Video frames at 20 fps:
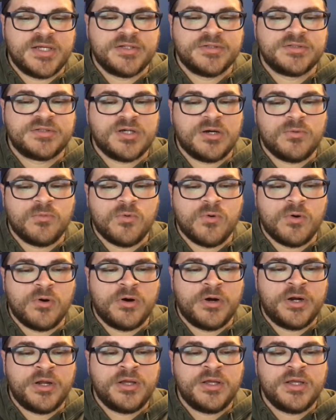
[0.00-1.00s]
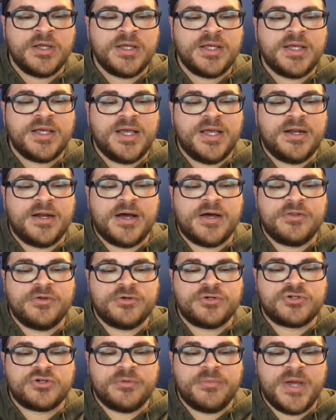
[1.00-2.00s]
Denzel Ward, and
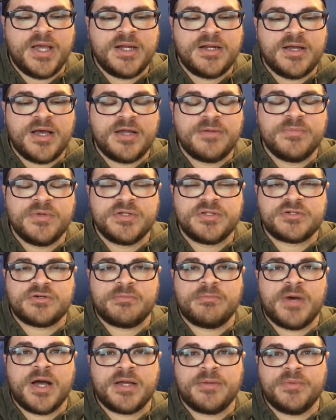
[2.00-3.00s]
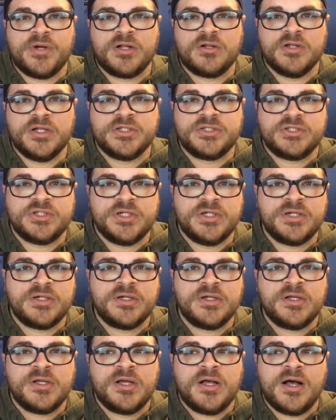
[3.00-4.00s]
either Tremaine Edmonds or Mike McGlinchey.
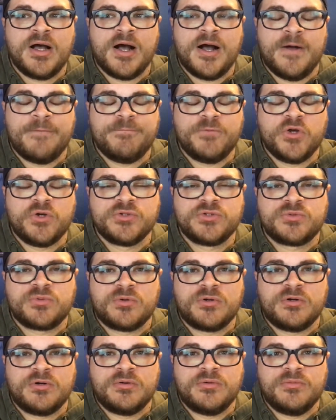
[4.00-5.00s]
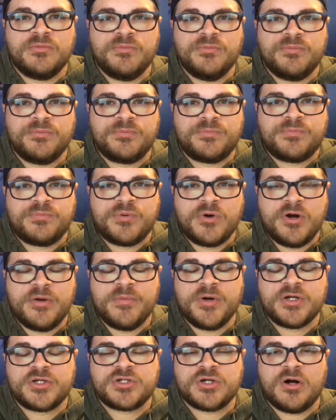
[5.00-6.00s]
Those were pretty
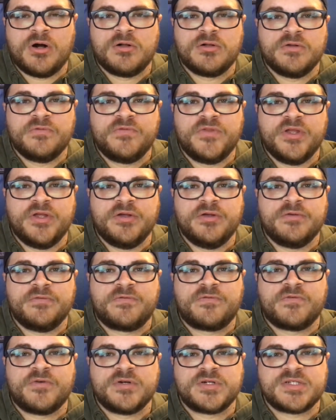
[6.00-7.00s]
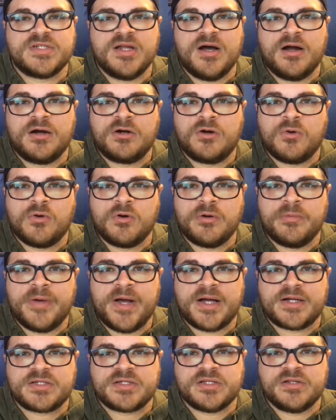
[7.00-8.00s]
much all of the first
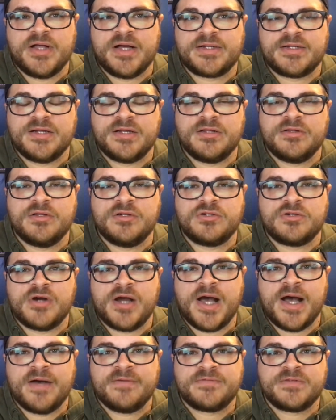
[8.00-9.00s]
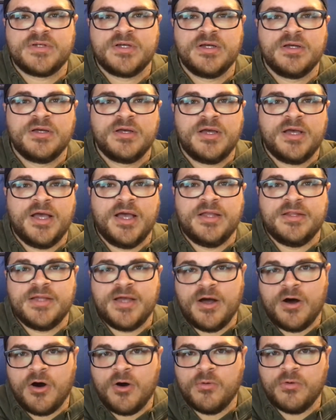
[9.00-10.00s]
non-quarterbacks selected in the draft, and
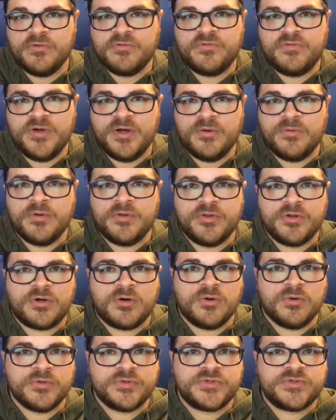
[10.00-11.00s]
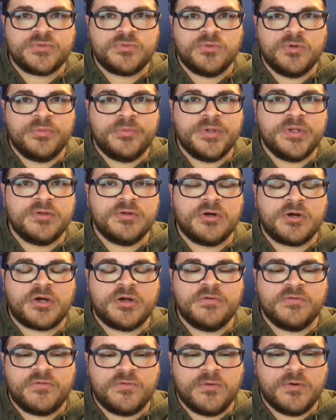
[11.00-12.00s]
they all would fit what the Colts would be
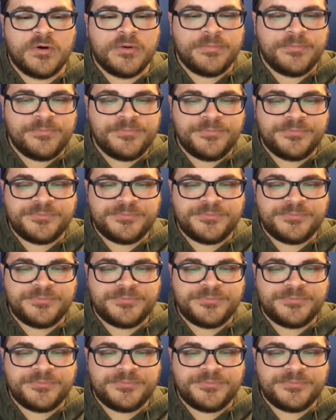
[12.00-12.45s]
looking for.